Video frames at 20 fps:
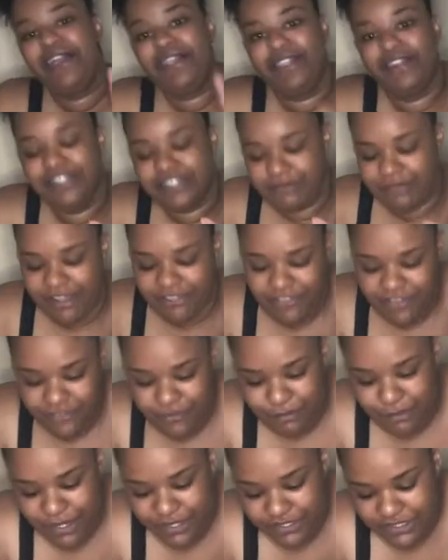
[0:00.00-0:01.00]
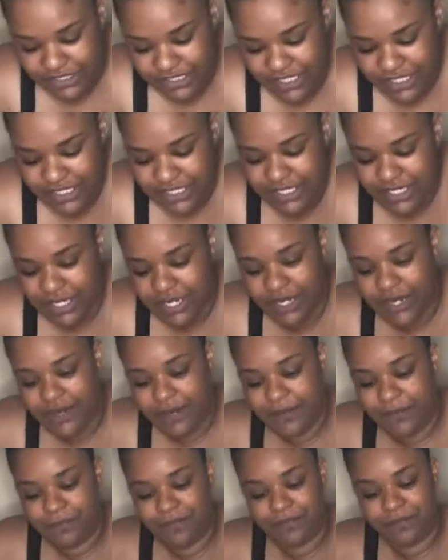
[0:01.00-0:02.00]
Those are my favorite pair of jeans.
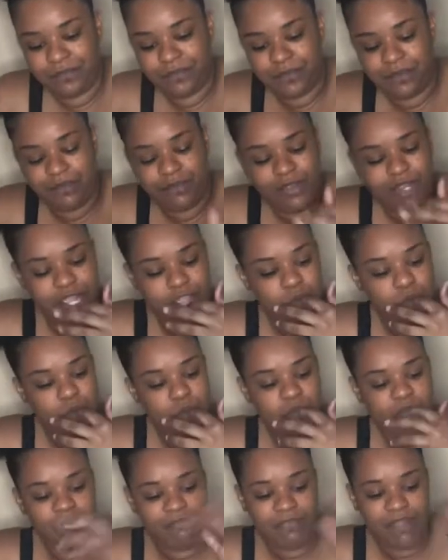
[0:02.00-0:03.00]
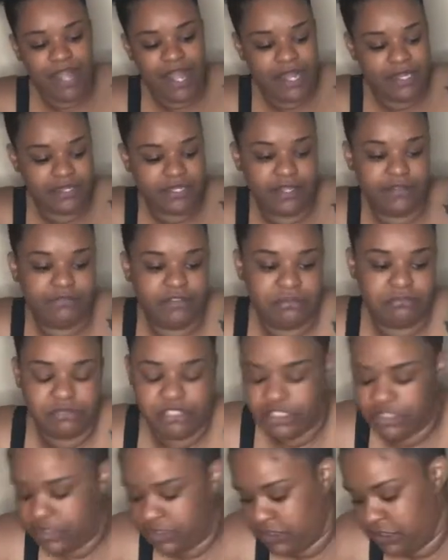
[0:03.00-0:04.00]
I love them
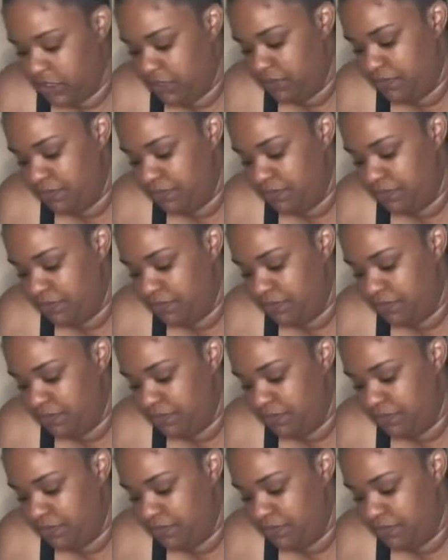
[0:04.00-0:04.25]
jeans.